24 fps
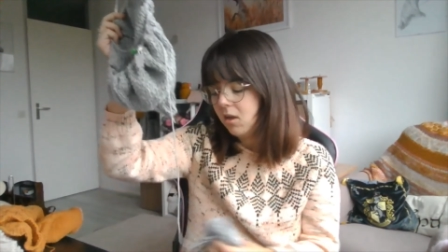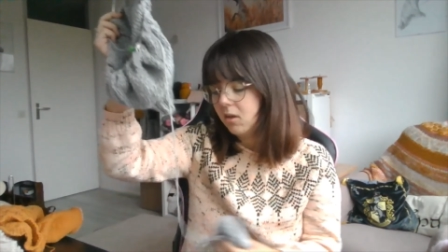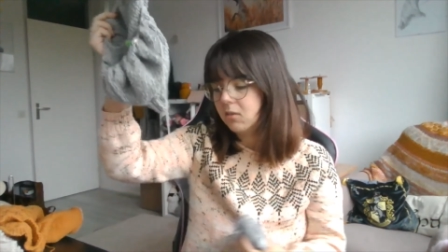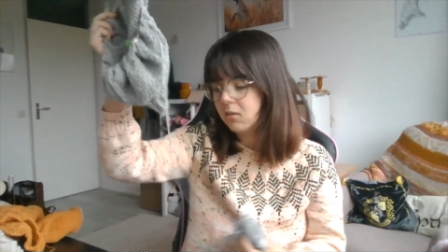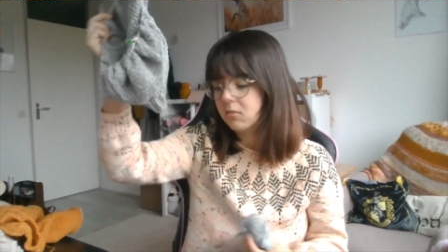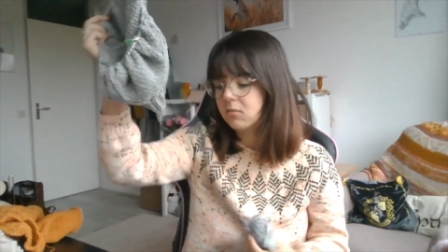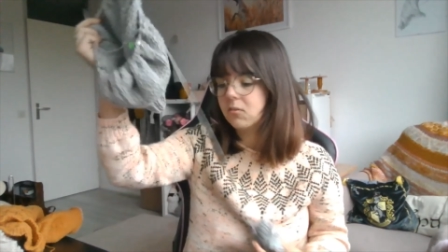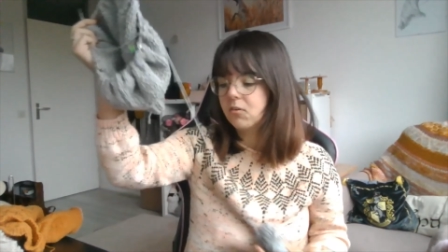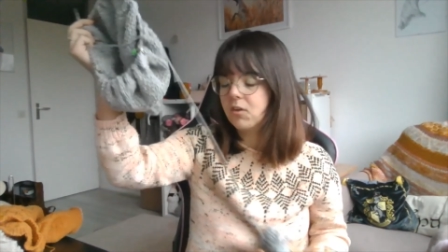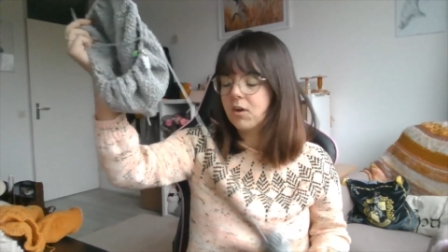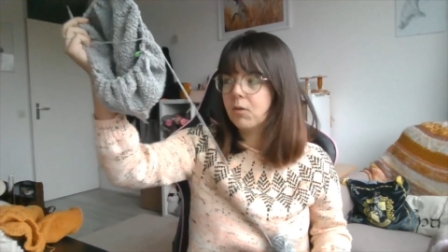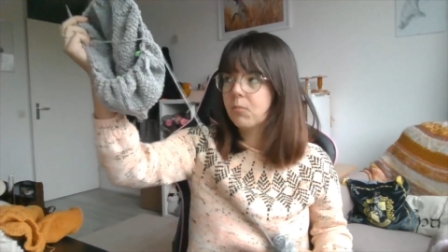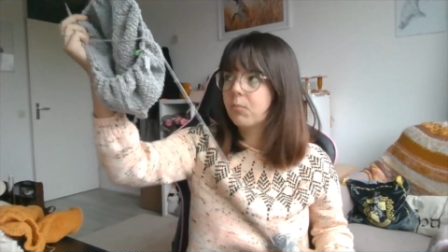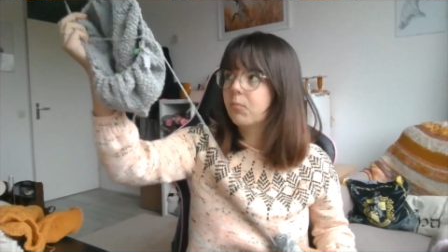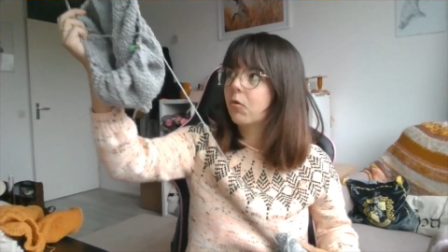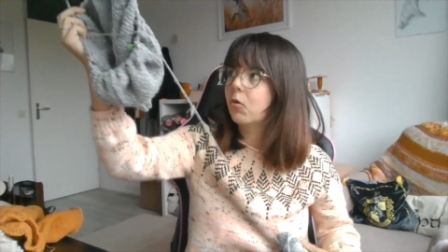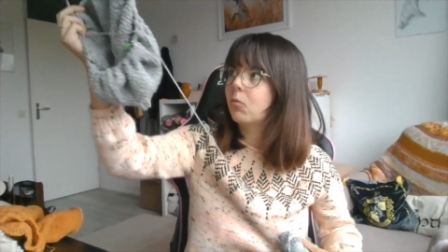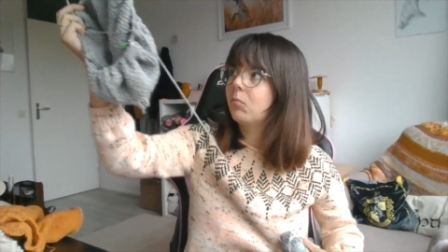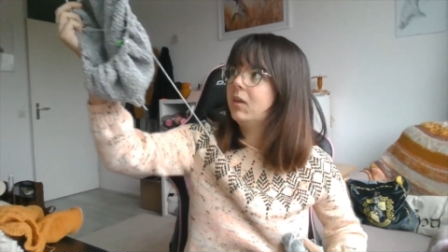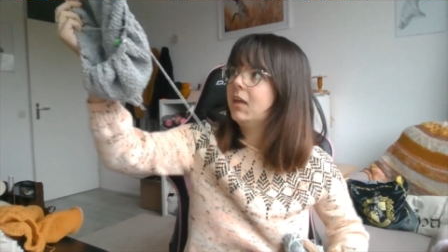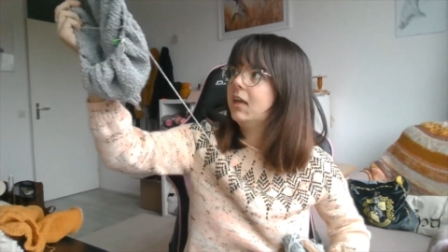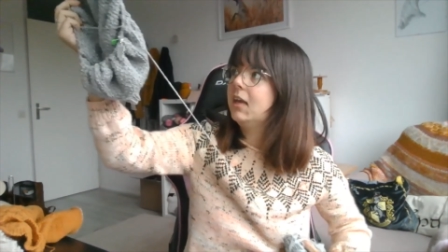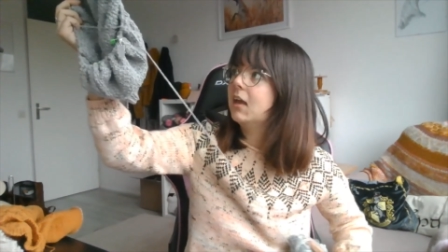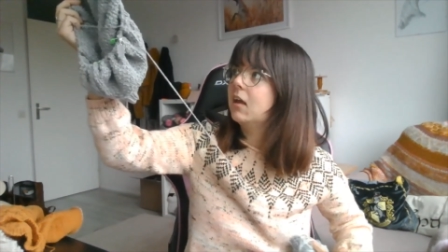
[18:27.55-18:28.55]
So I'll
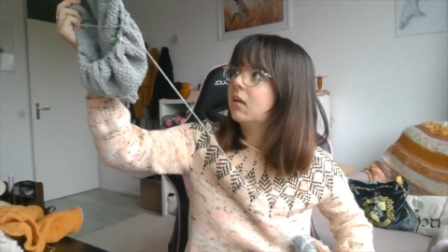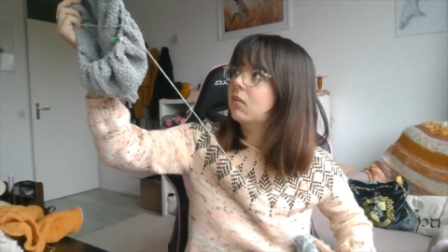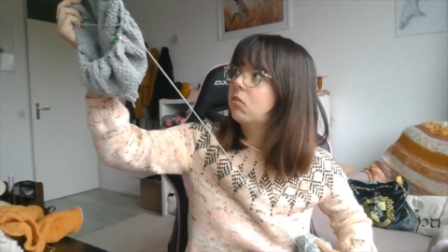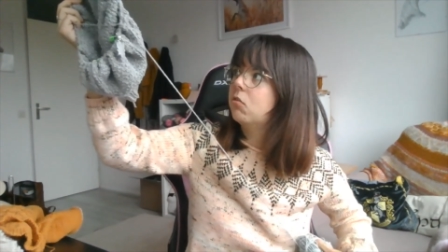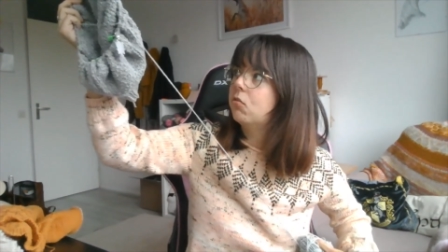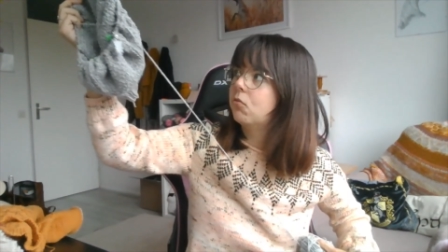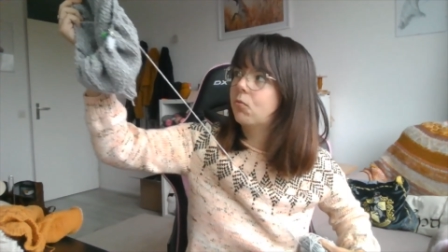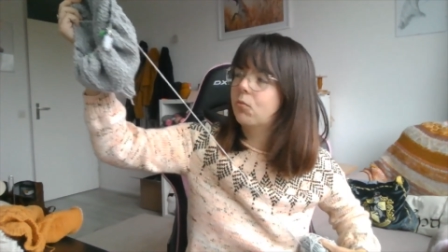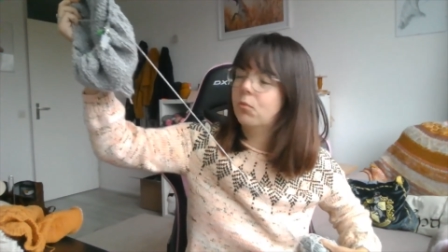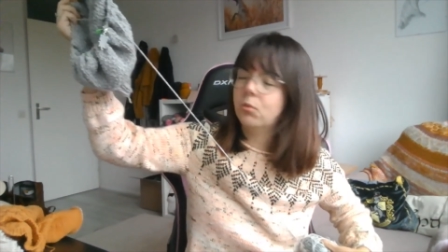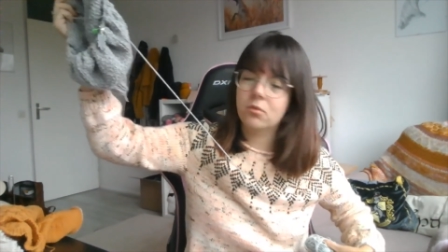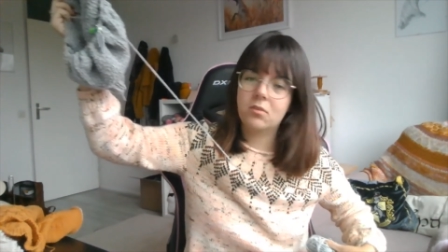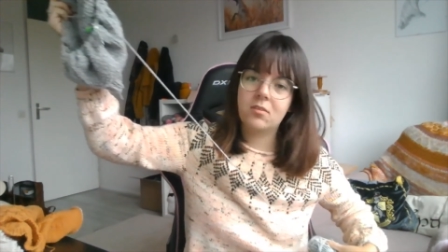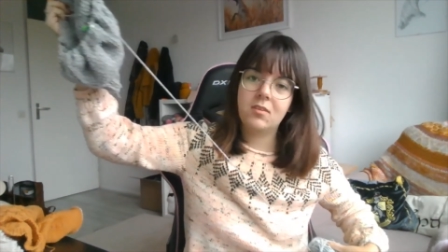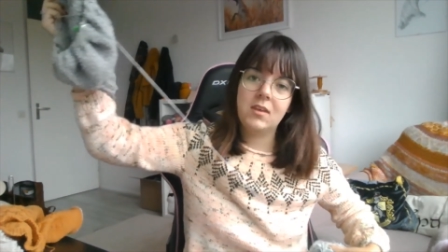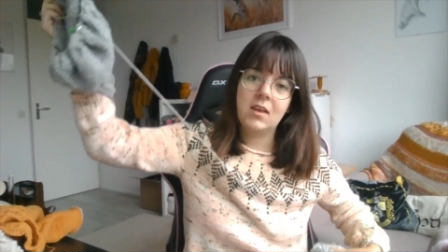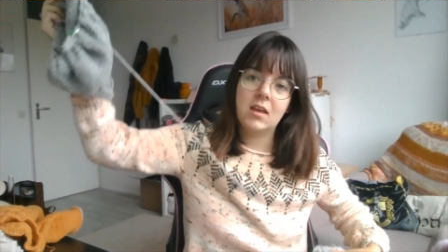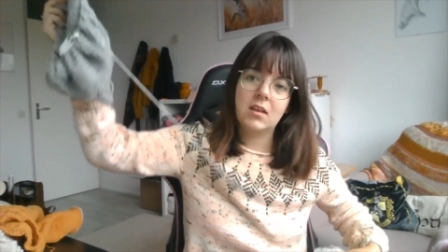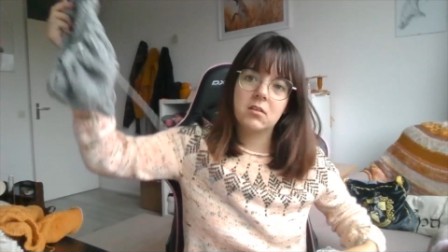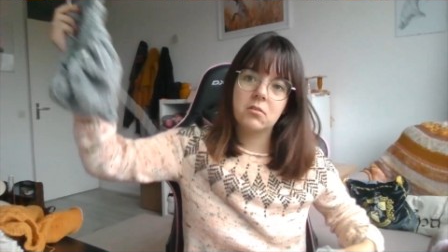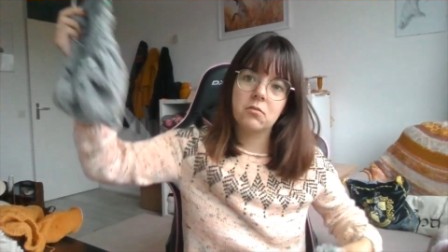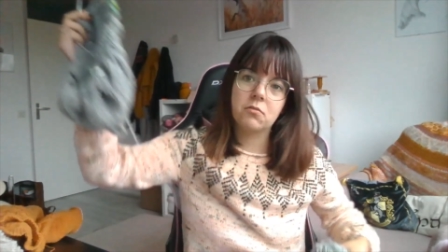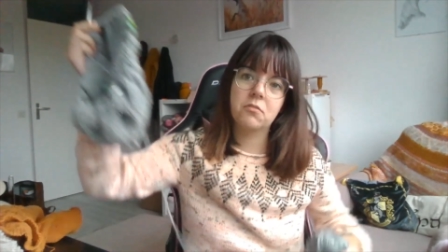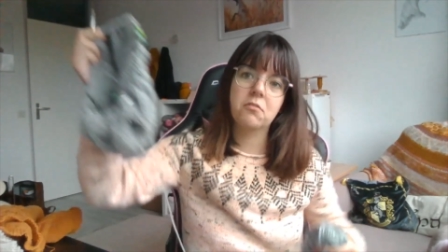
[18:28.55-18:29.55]
probably get towards the
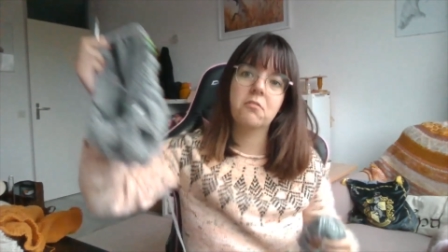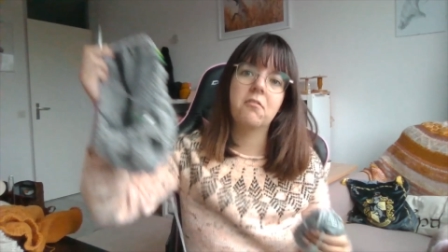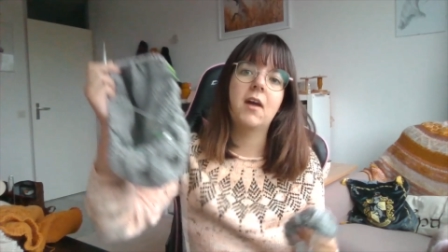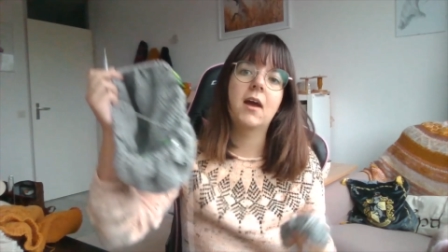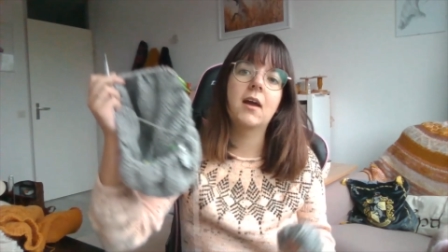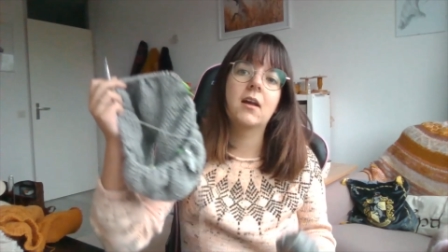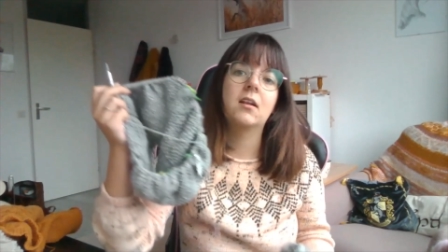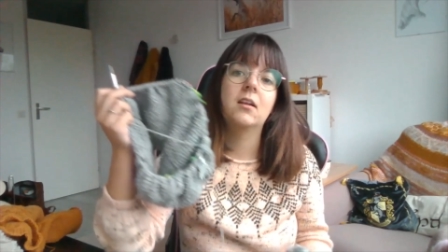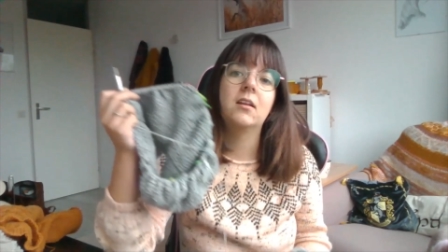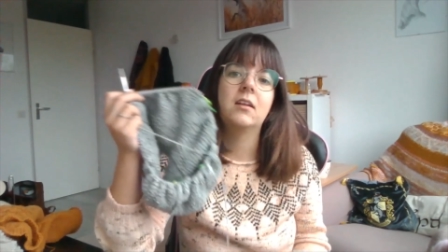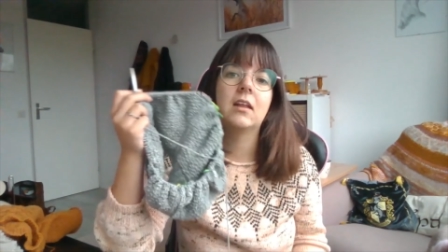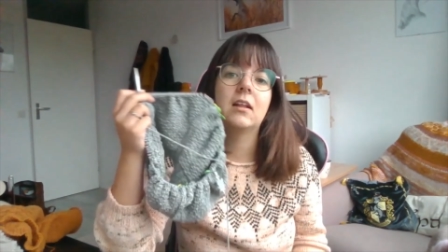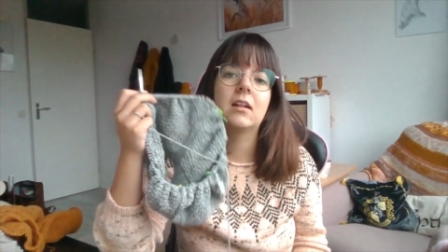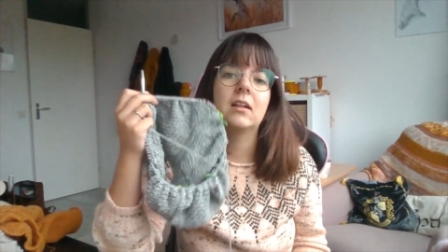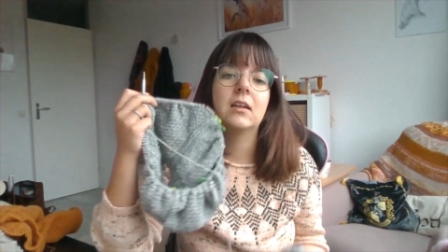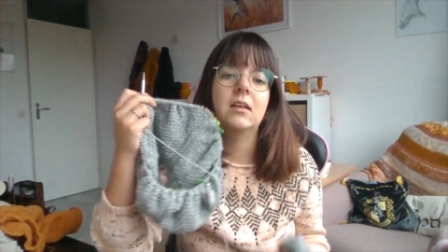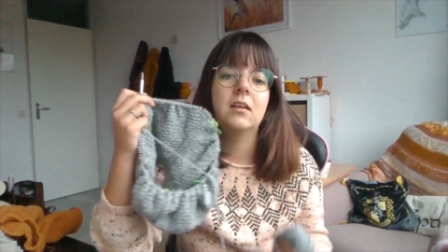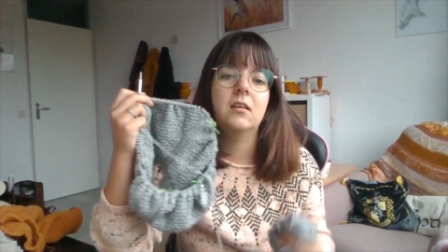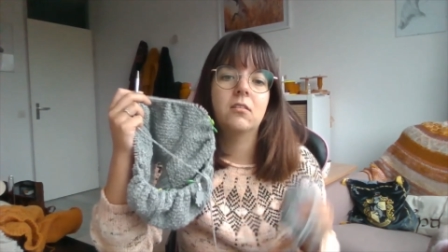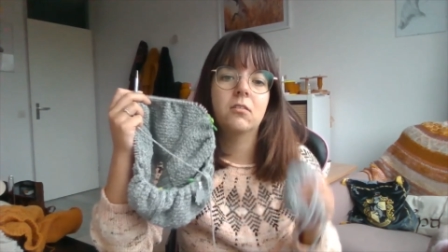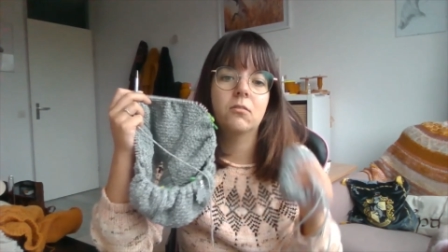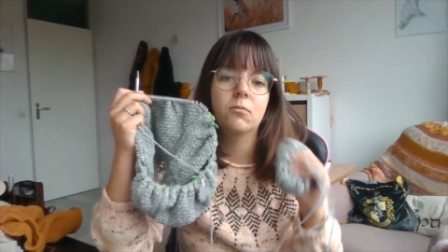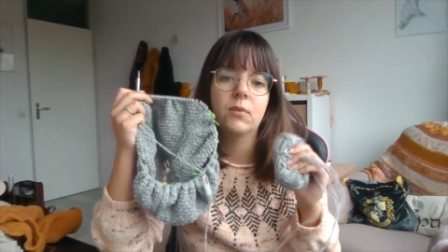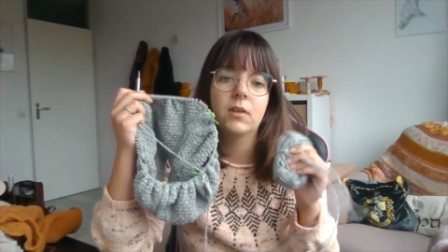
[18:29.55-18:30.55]
end of the raglan at
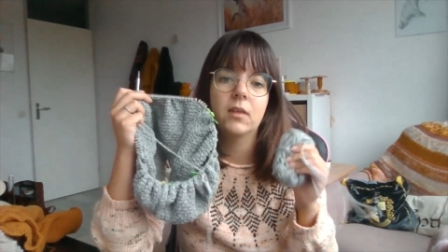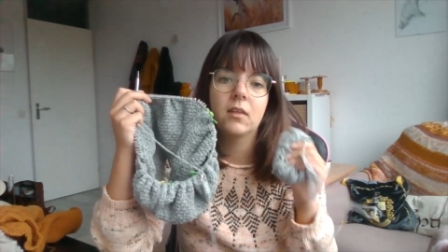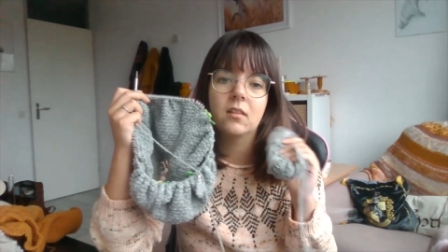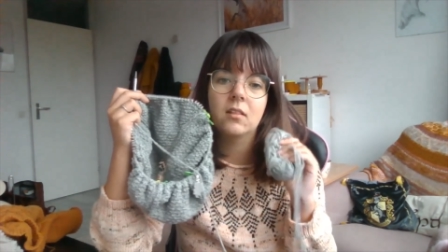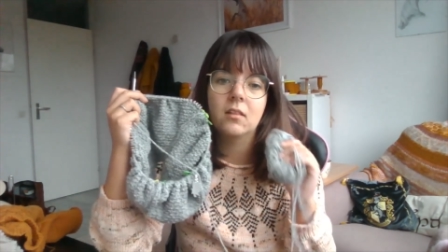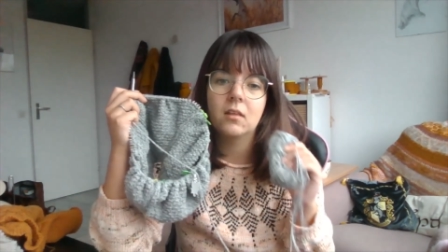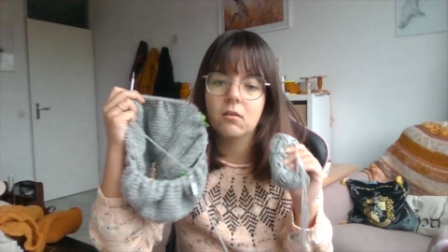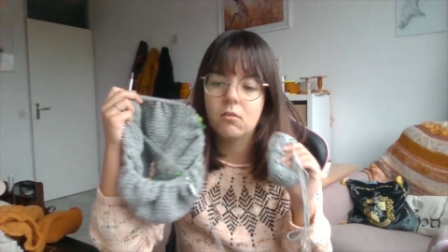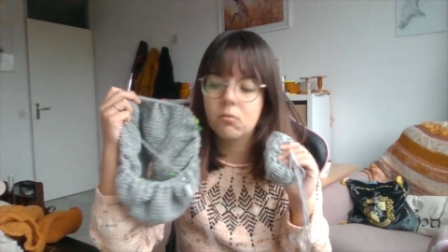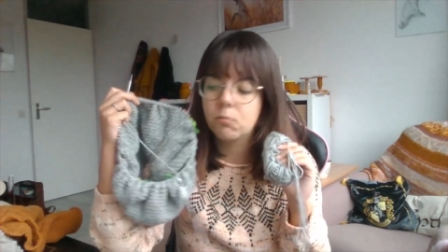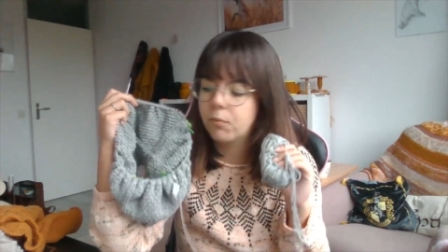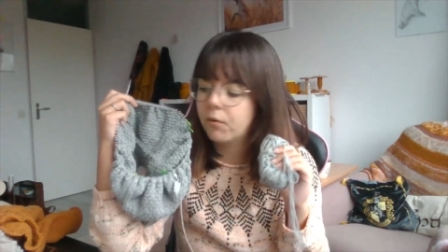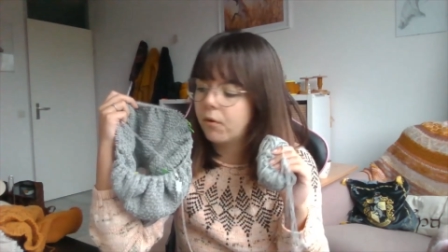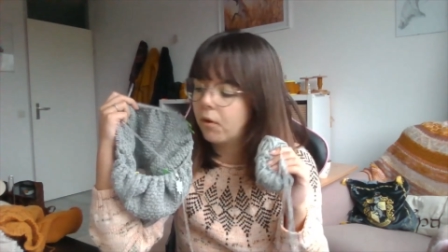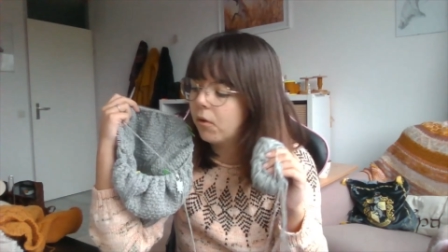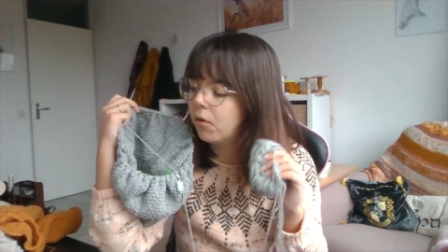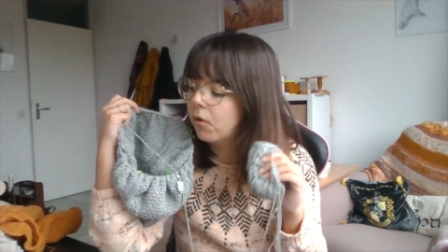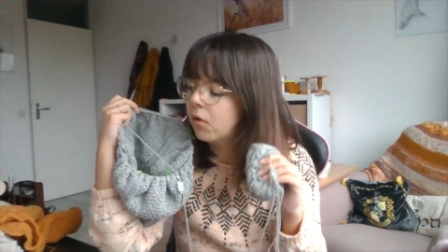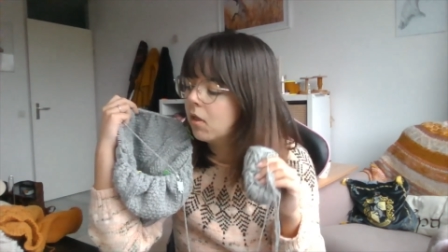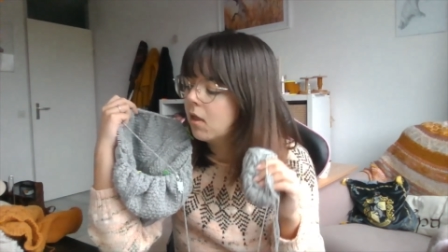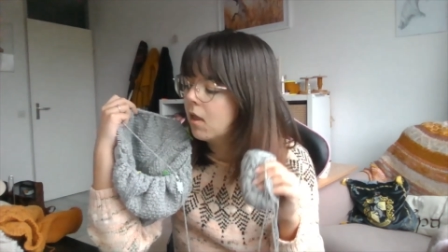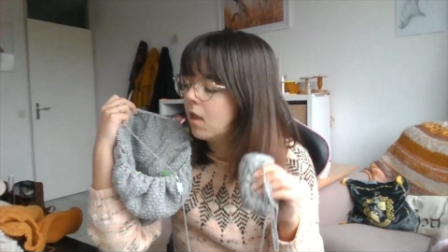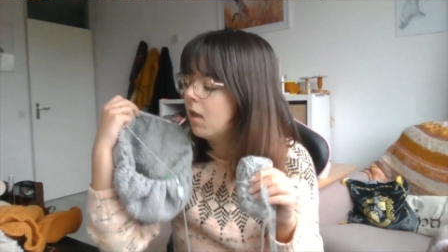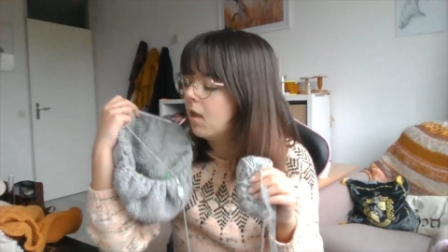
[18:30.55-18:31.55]
least with this ball.